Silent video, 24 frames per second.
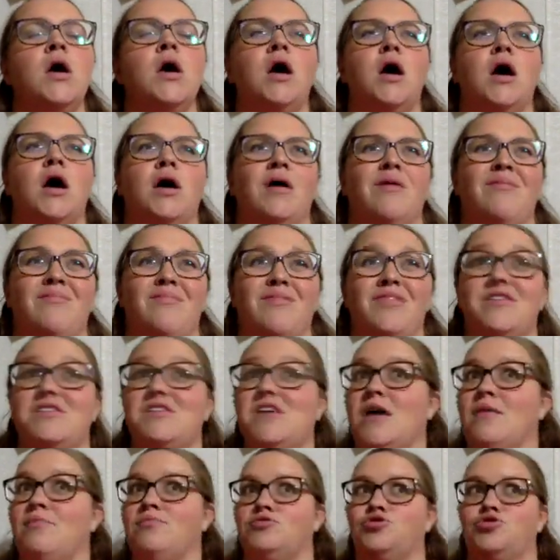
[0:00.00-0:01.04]
The
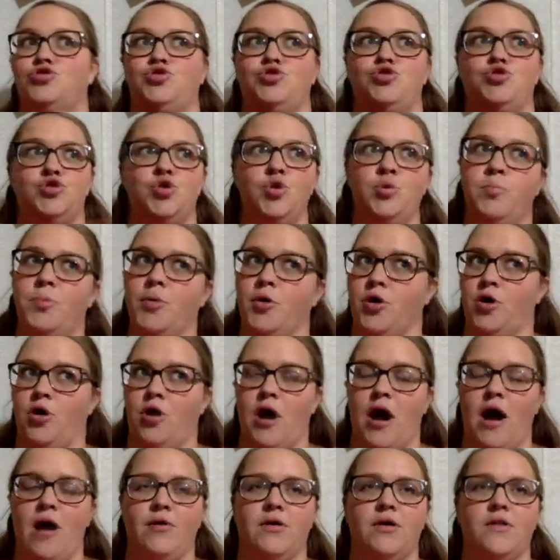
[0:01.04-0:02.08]
table's super
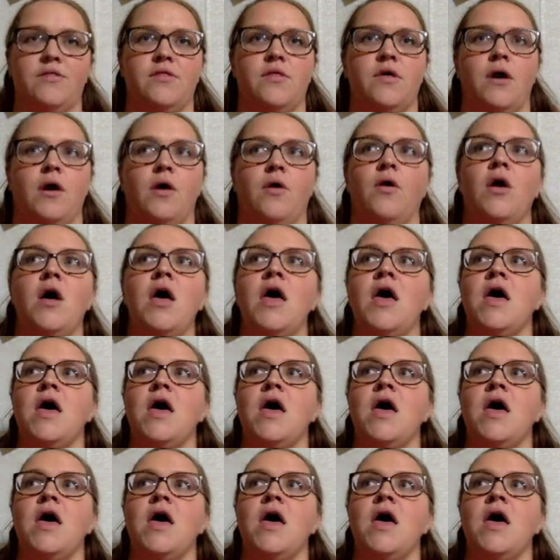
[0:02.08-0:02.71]
crowded though.